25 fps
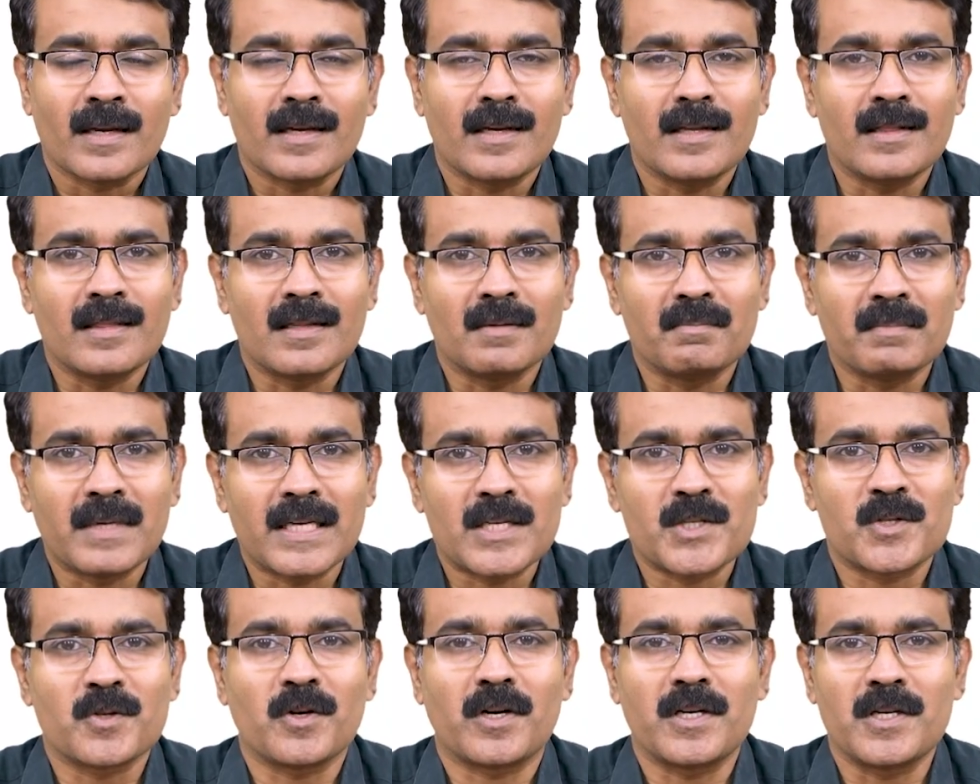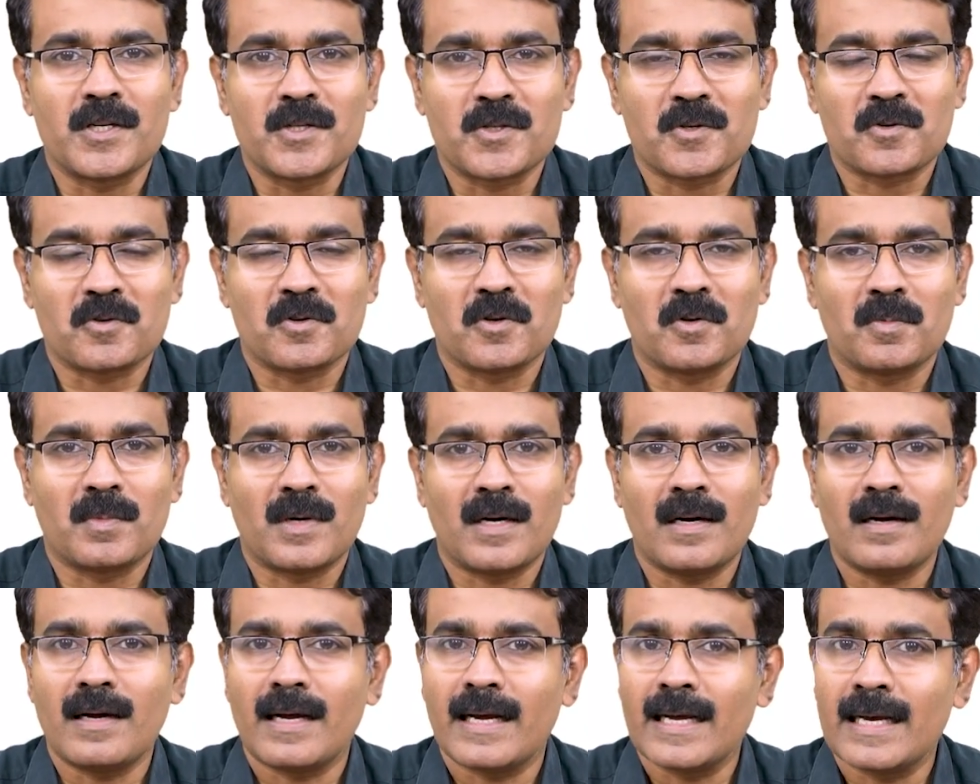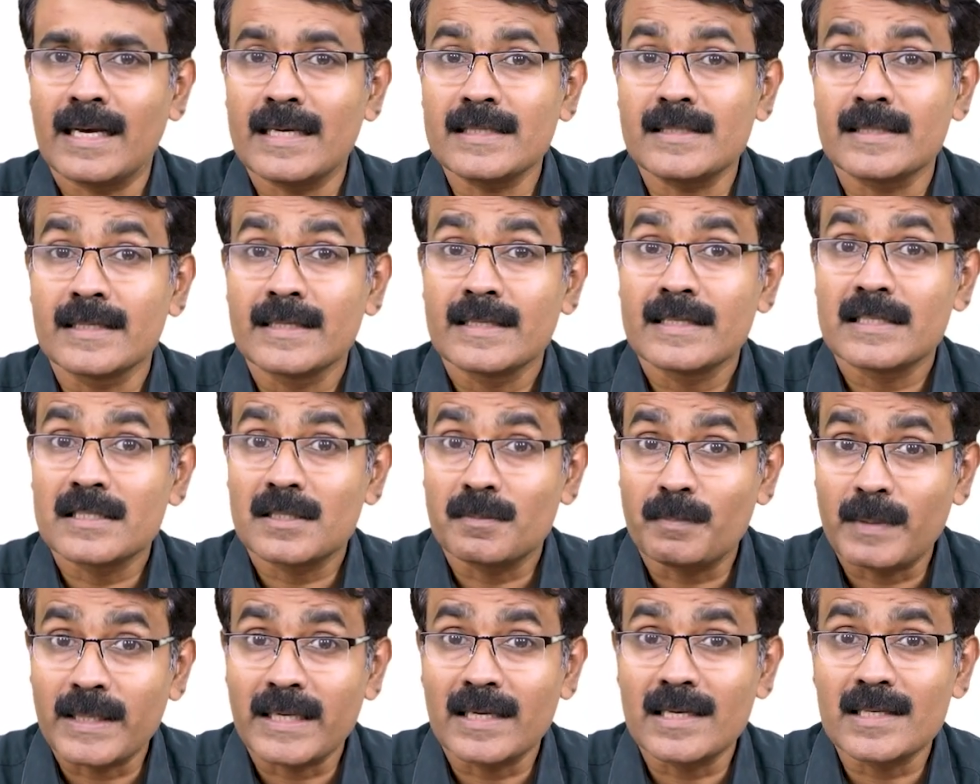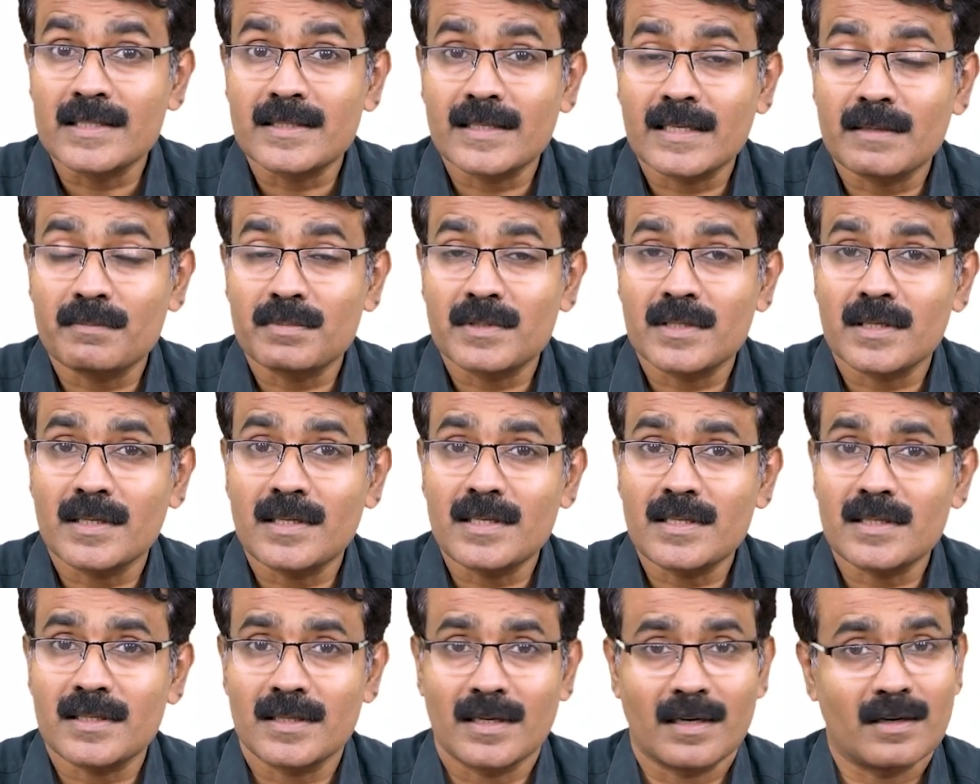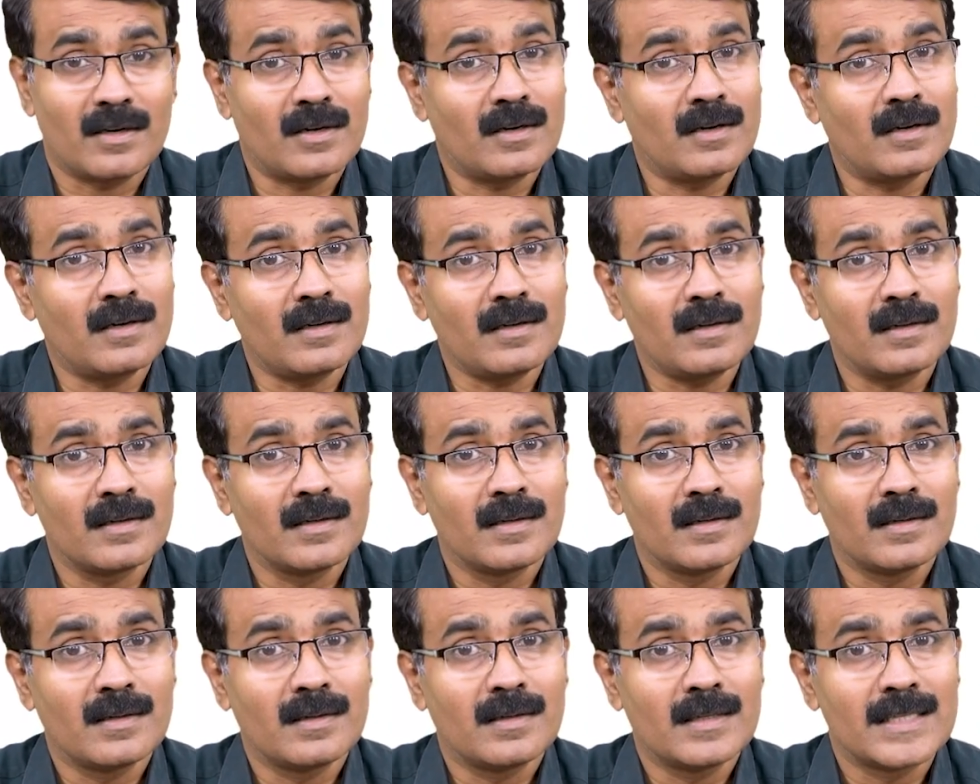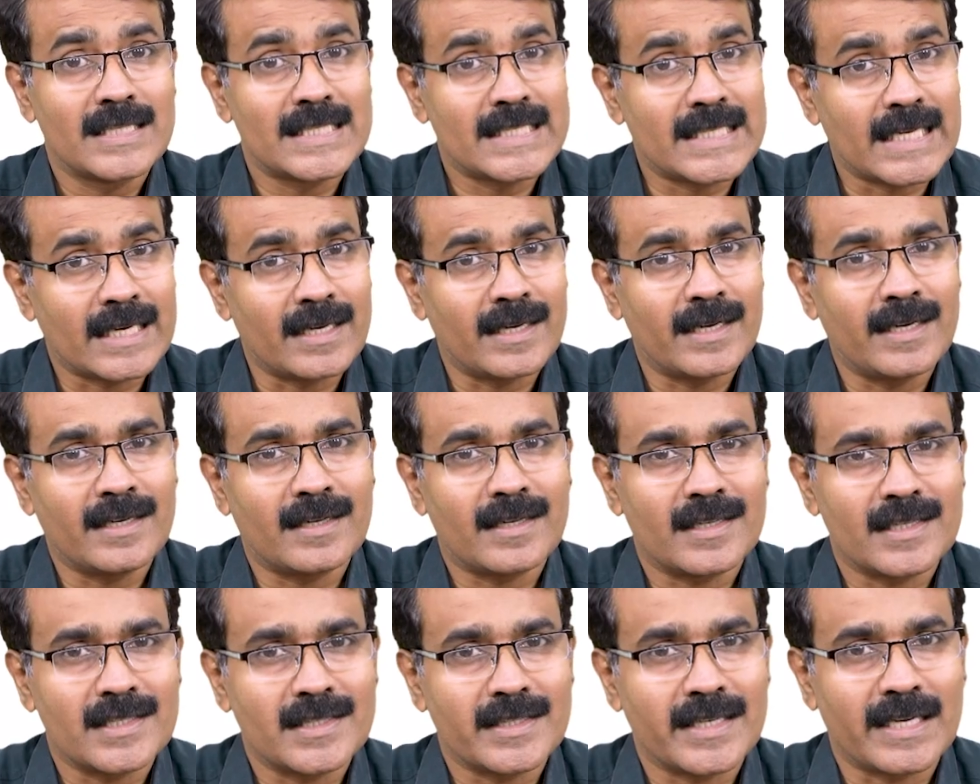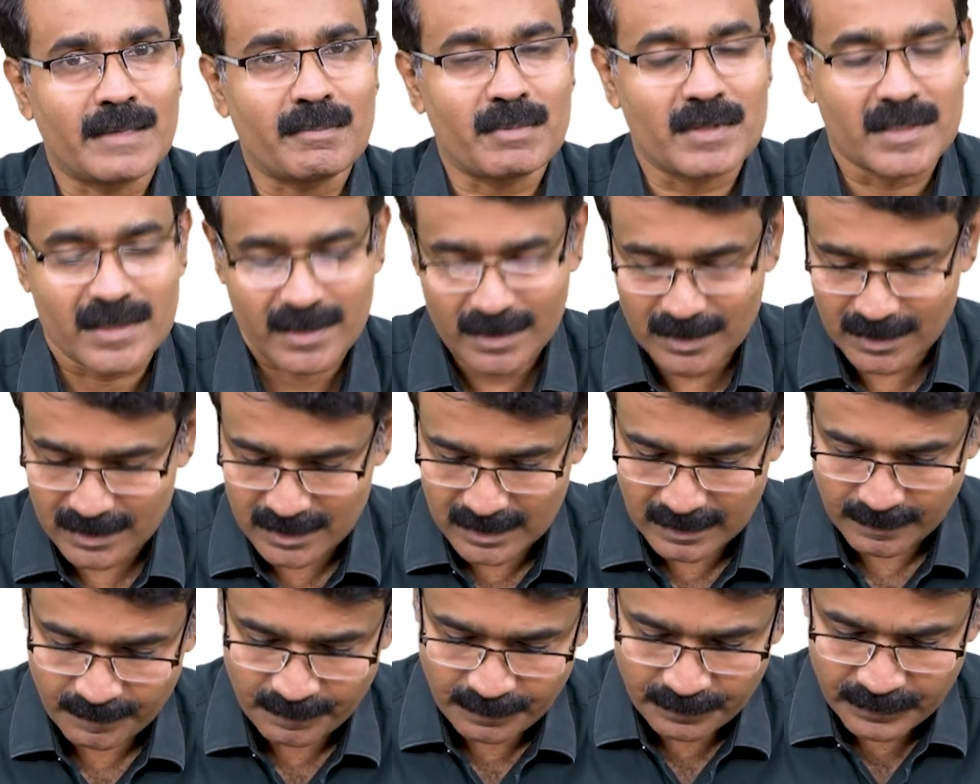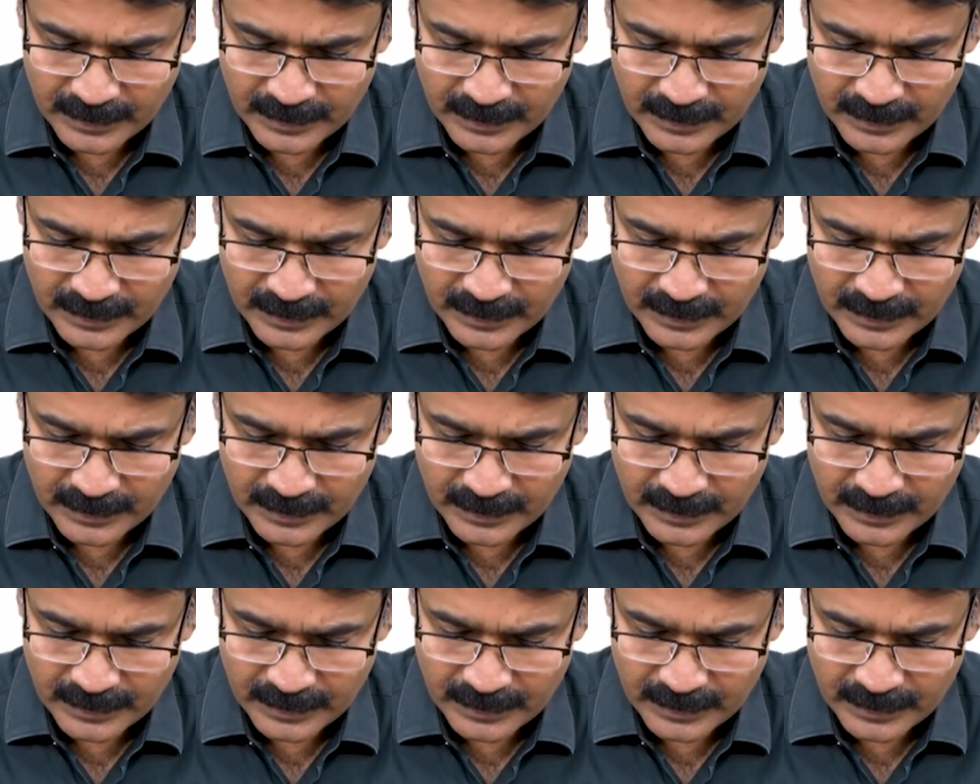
in the myxoid stroma as spindle shaped cells or stellate shaped cells.